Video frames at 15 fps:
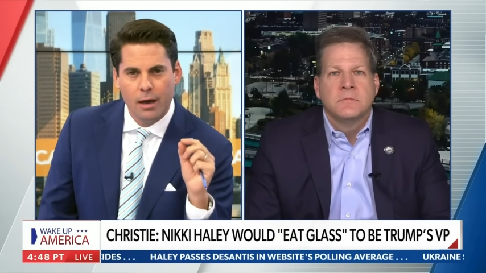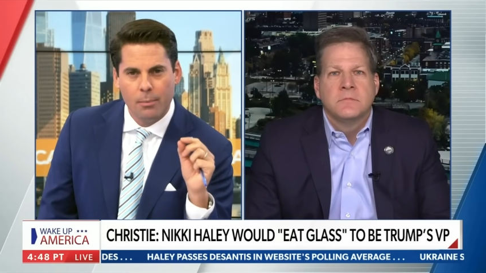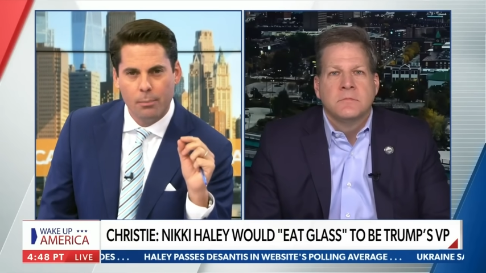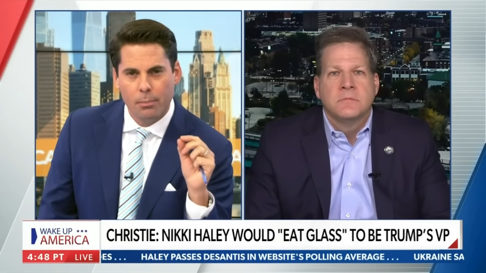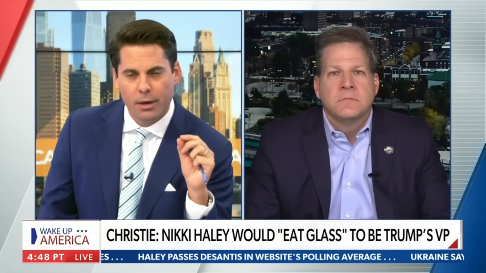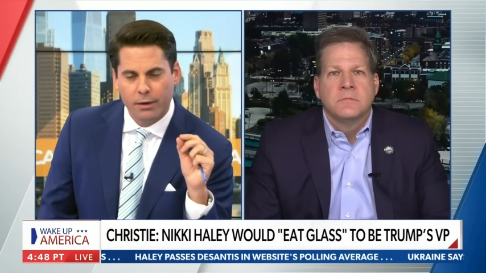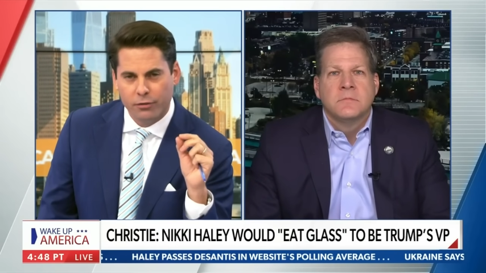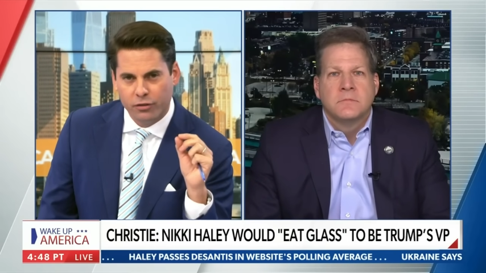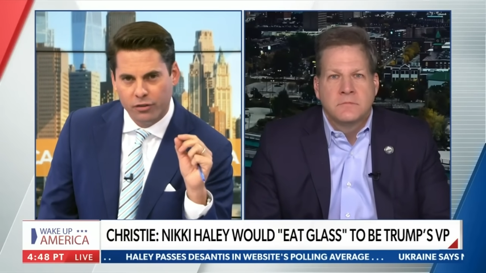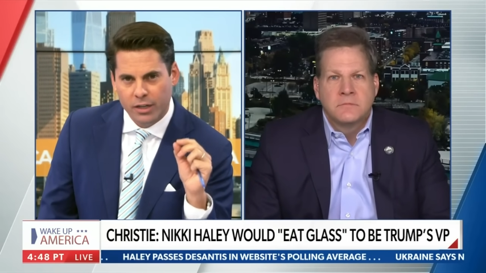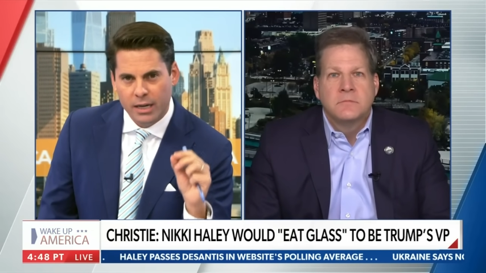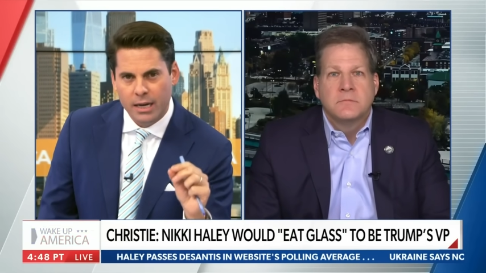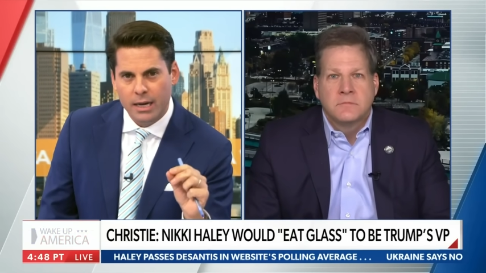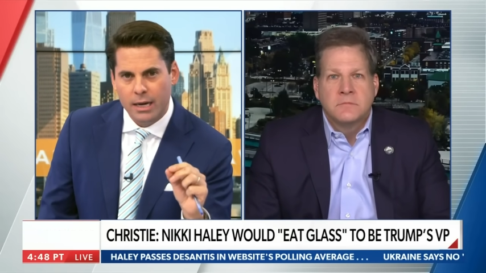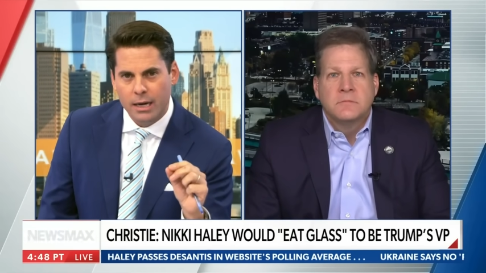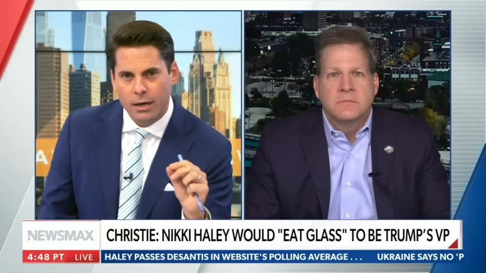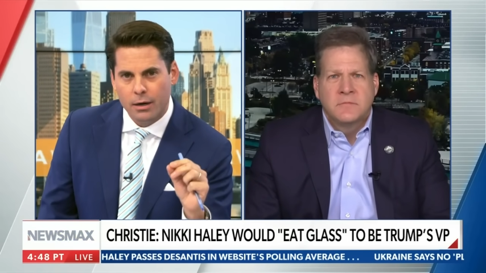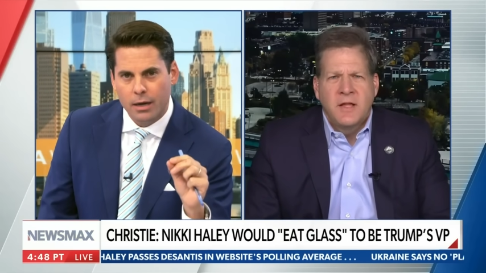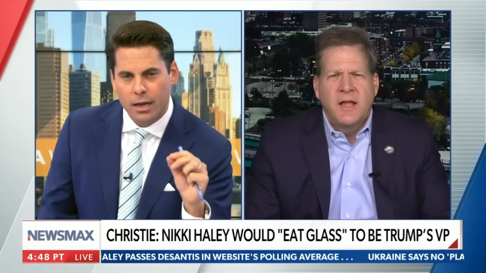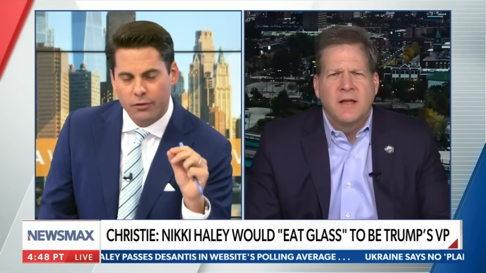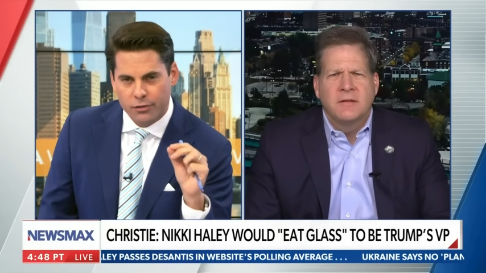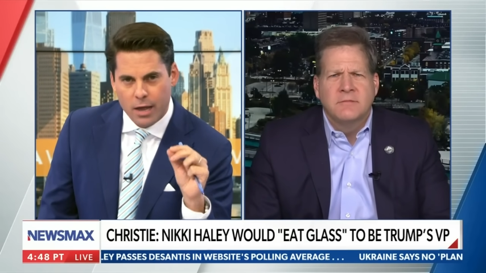Speaker 1: But if she yeah.
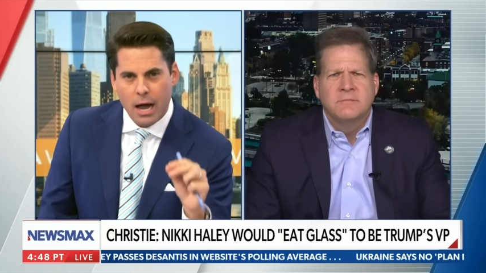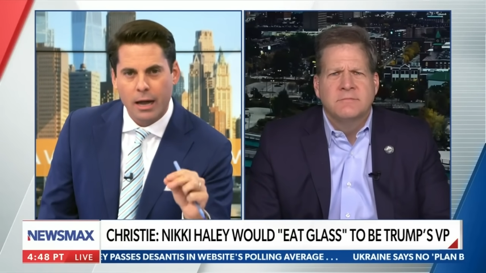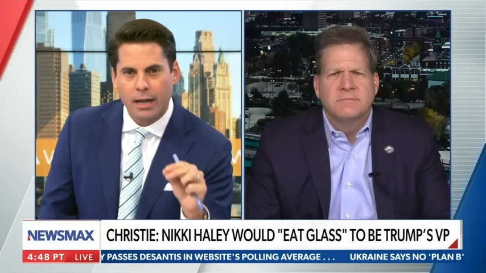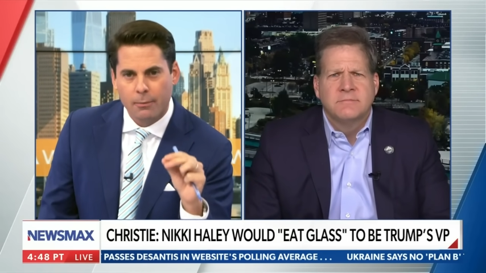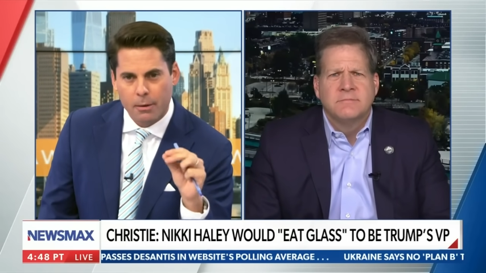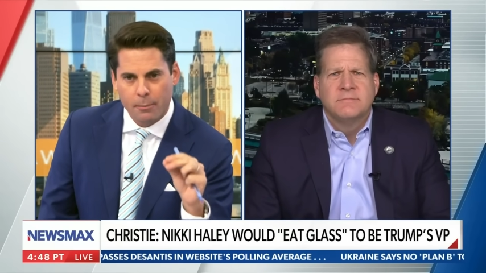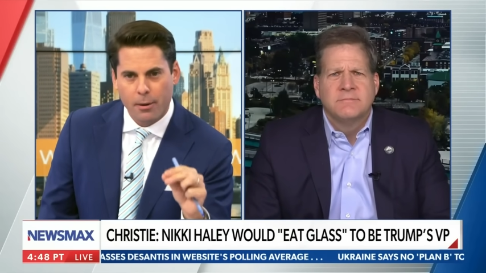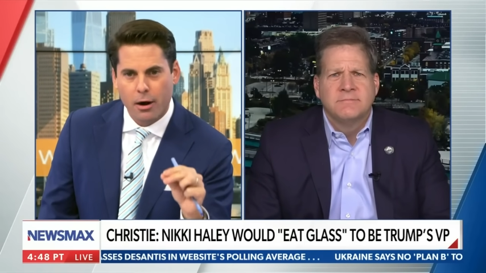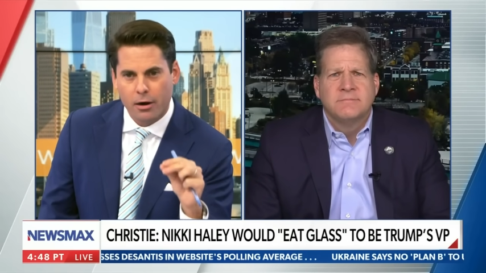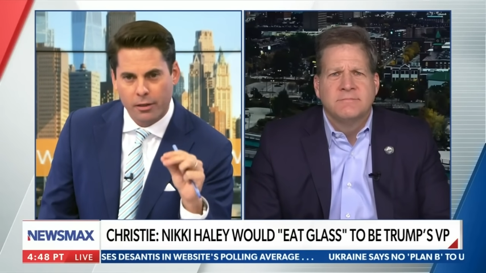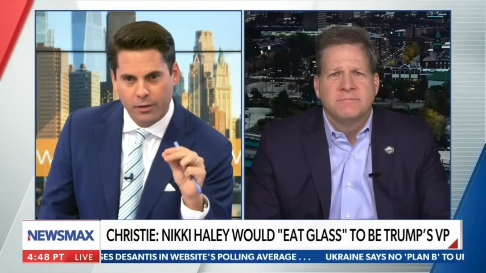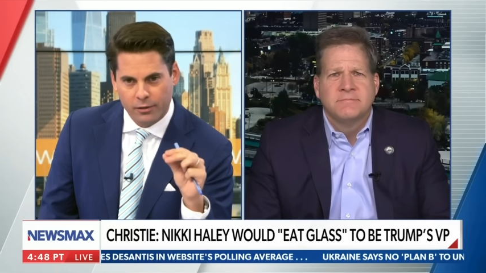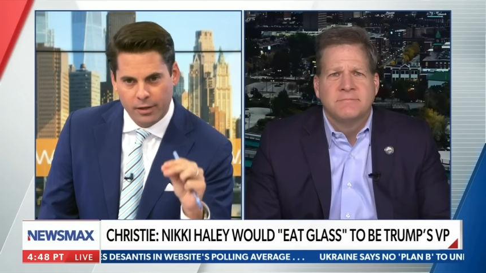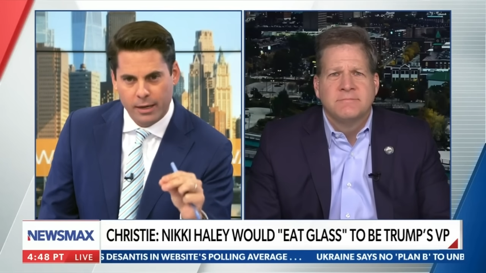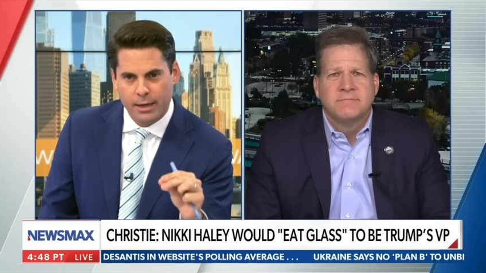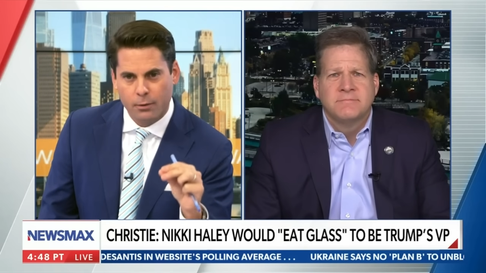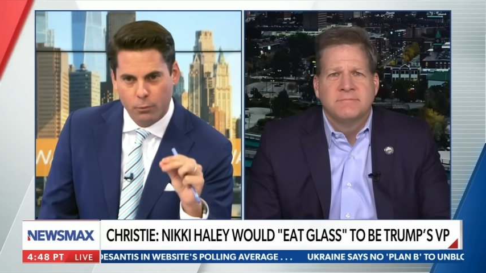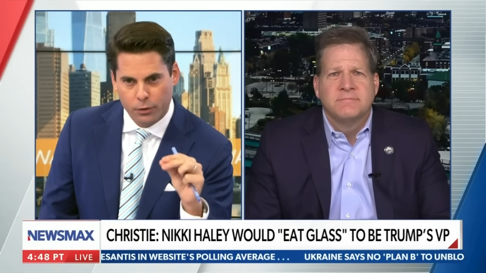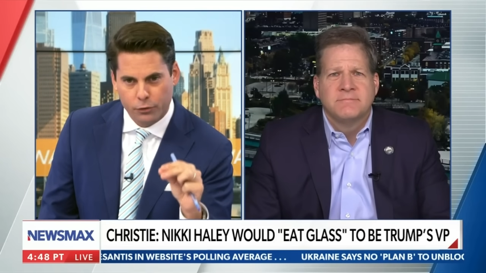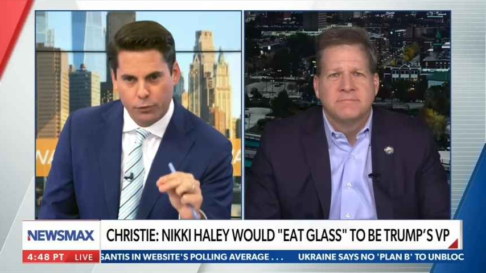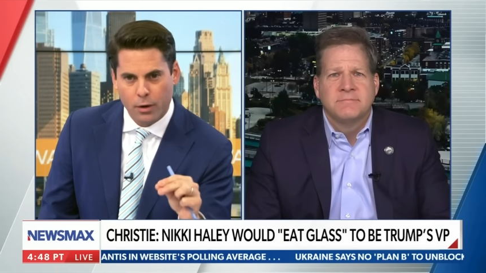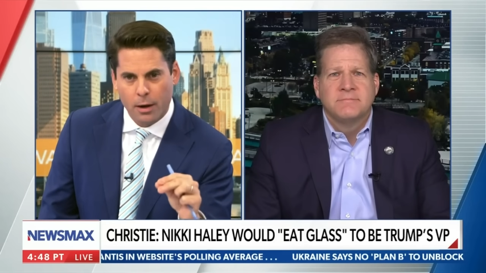is not going to be part of the ticket with
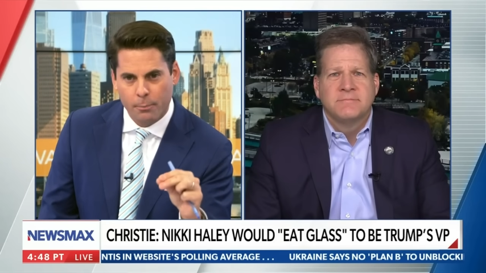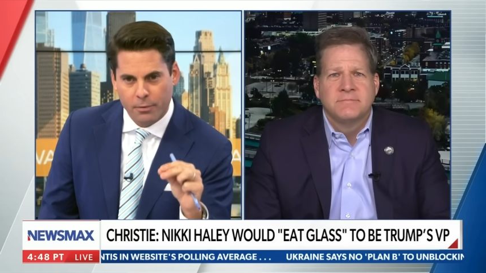Trump,